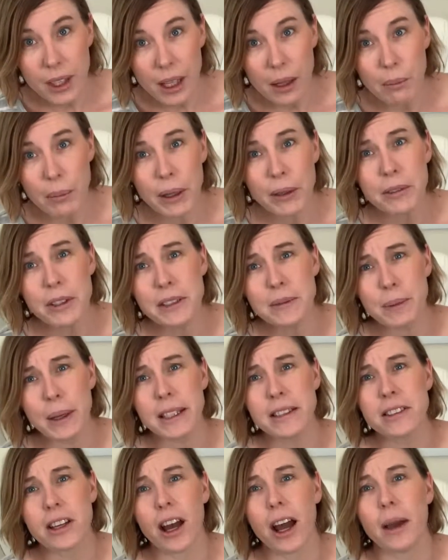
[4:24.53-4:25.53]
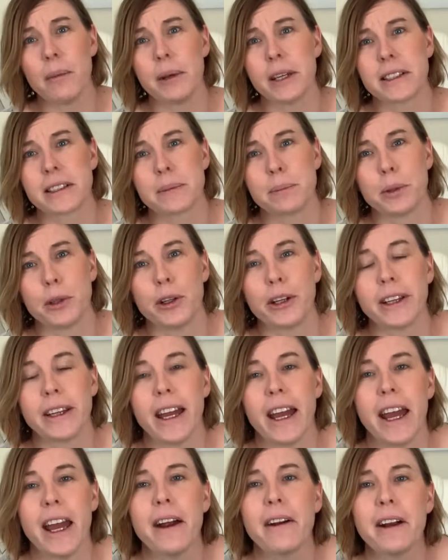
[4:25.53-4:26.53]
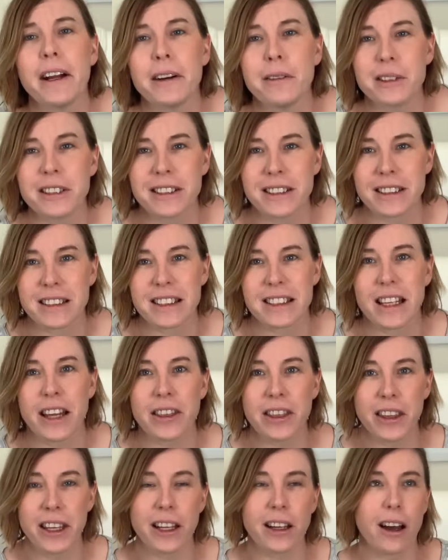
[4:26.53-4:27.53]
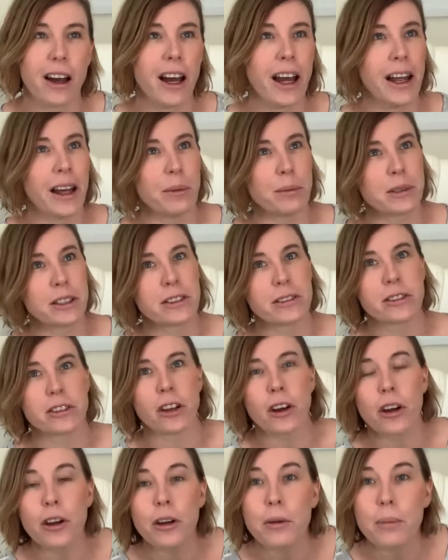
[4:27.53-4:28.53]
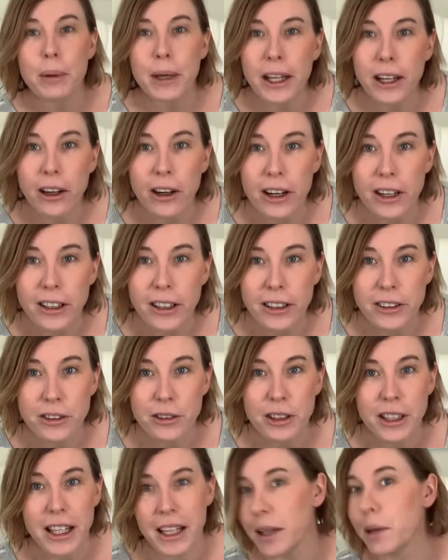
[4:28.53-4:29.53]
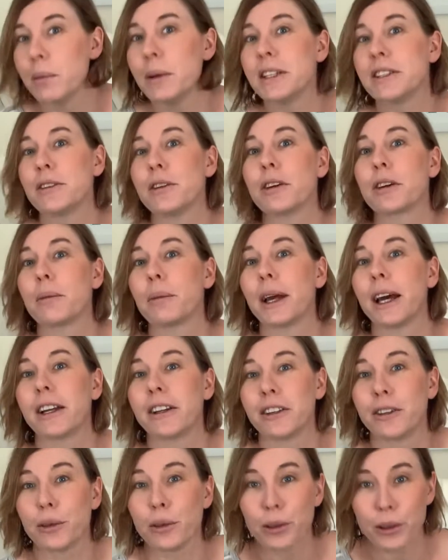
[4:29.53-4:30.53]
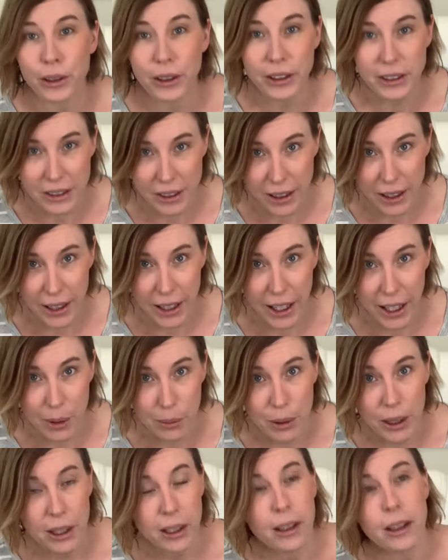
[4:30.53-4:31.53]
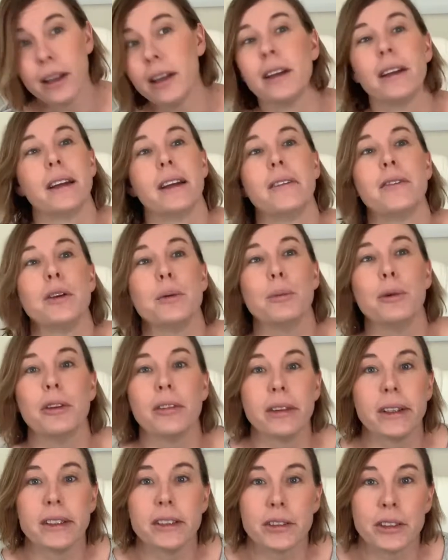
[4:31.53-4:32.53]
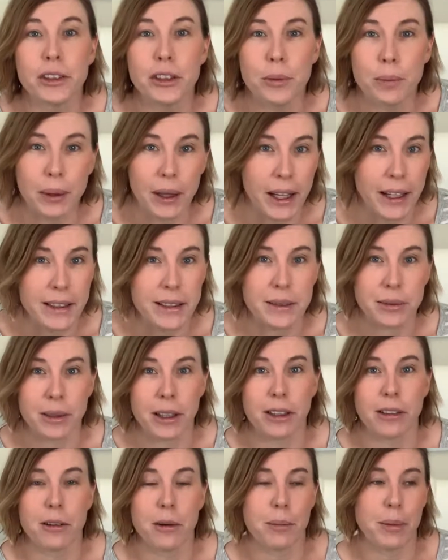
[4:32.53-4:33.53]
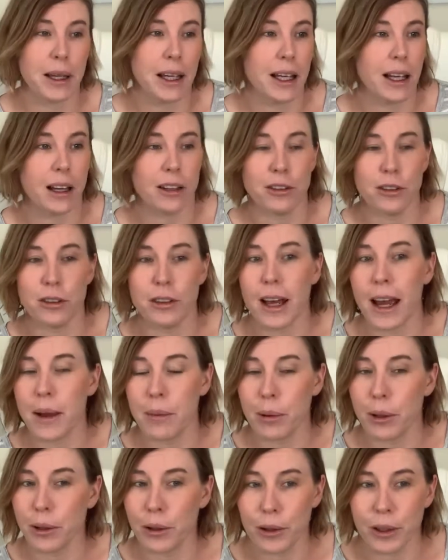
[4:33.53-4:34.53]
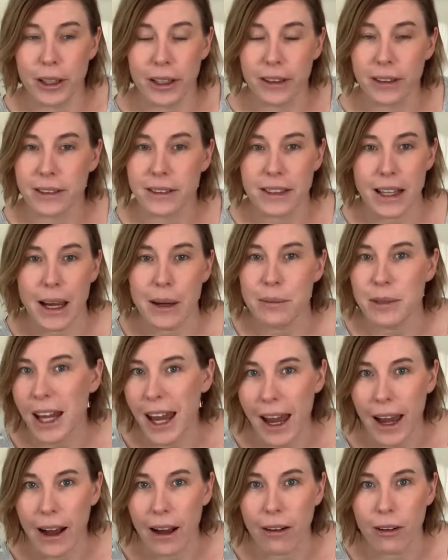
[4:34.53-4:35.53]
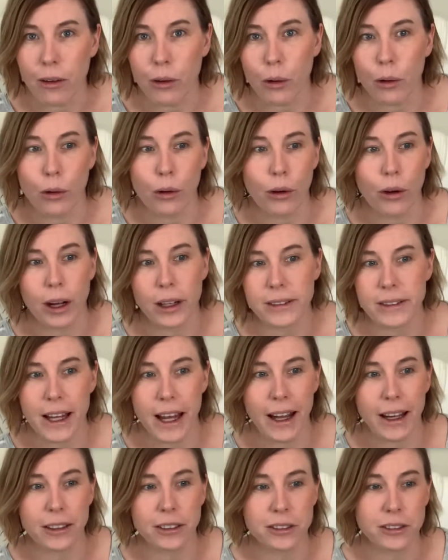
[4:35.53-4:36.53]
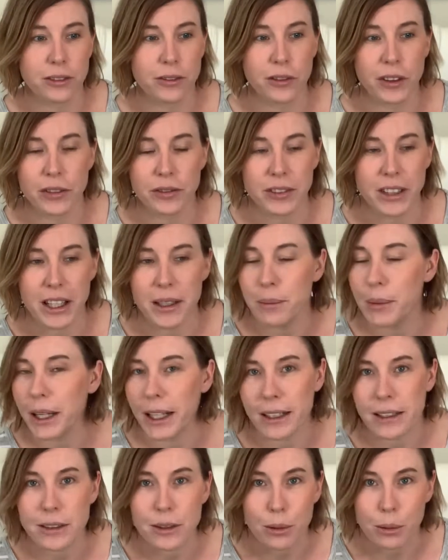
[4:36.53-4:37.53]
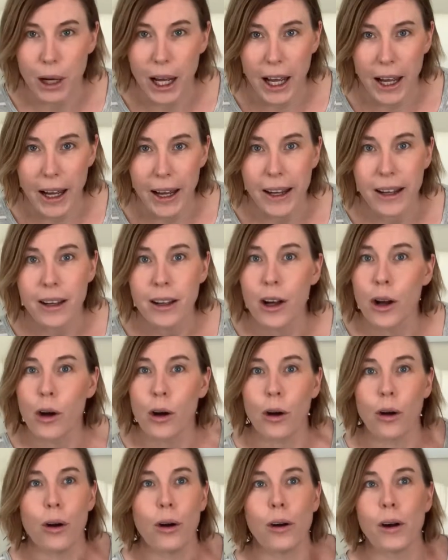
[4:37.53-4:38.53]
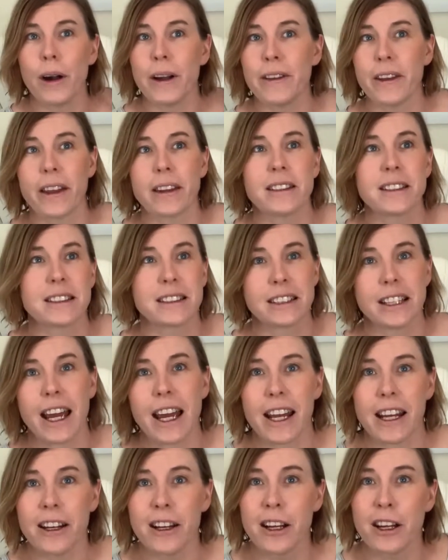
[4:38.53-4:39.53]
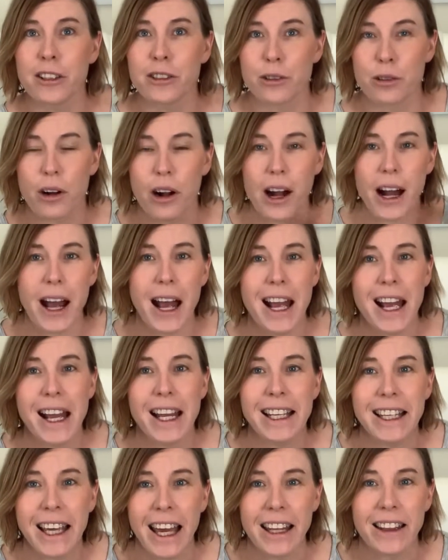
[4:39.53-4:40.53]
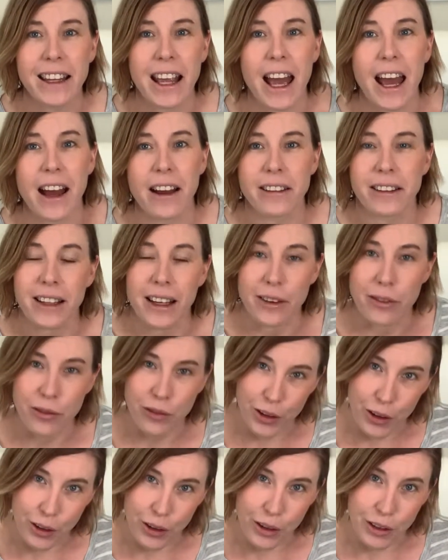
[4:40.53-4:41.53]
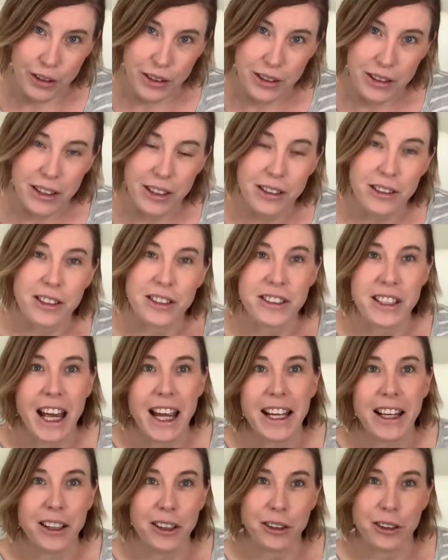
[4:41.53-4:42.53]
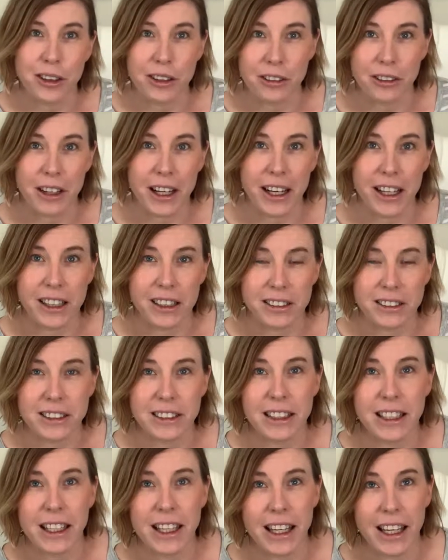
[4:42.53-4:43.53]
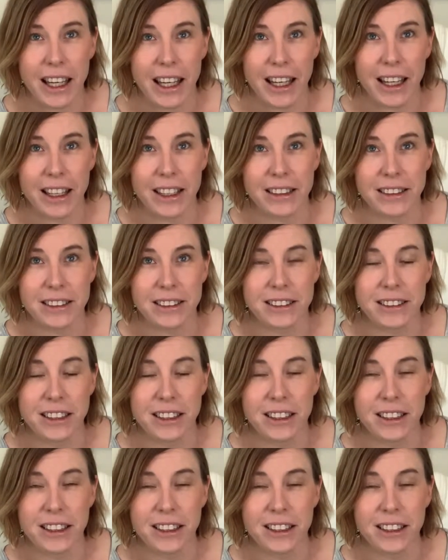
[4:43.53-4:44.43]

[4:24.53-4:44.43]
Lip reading: But we spent time exploring the area, which is something I am so big on, and you'll hear me talk about it all the time. If you're moving to a new place, whether it be a new neighborhood in the same town or a town 15 minutes away or another state, try and get out there first to take a look around and